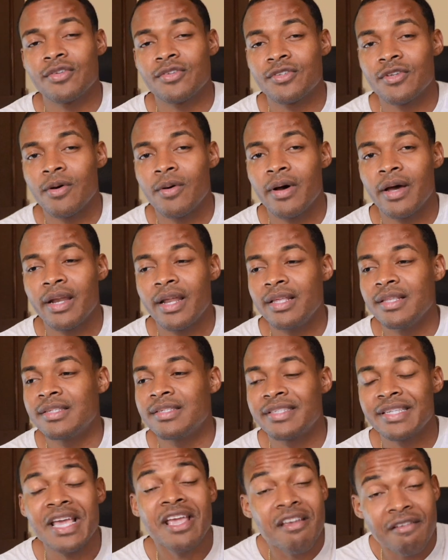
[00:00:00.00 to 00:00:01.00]
and so on, and
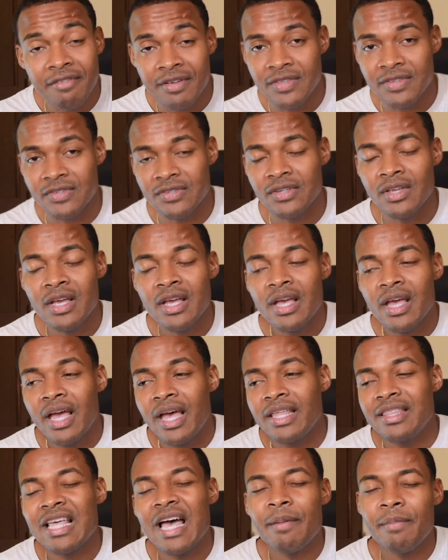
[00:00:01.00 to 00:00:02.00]
savings.
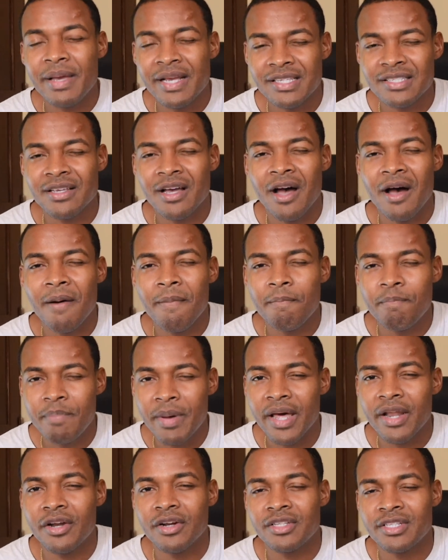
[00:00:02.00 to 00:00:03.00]
And that makes a
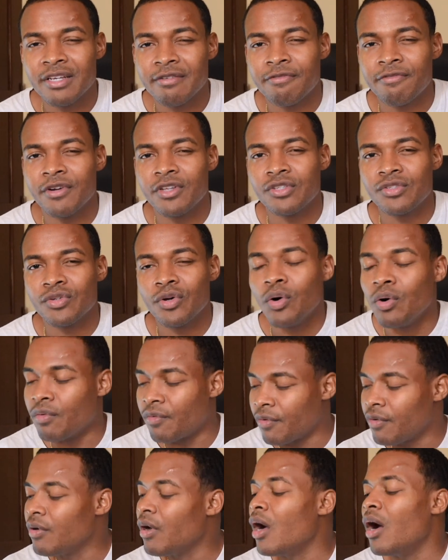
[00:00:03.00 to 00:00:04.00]
better difference
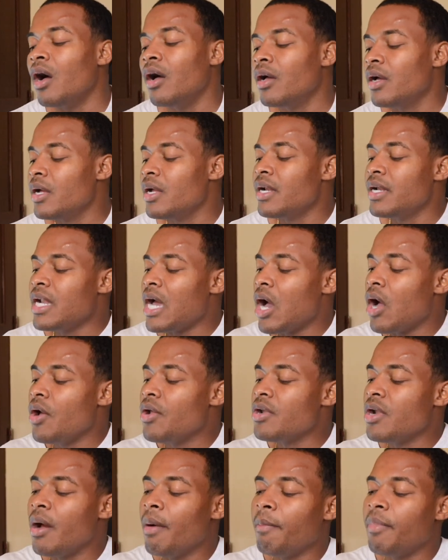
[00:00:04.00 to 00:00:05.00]
overall.
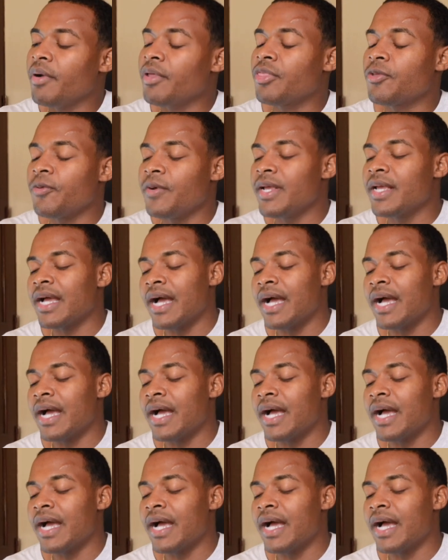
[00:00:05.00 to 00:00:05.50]
Now, number three,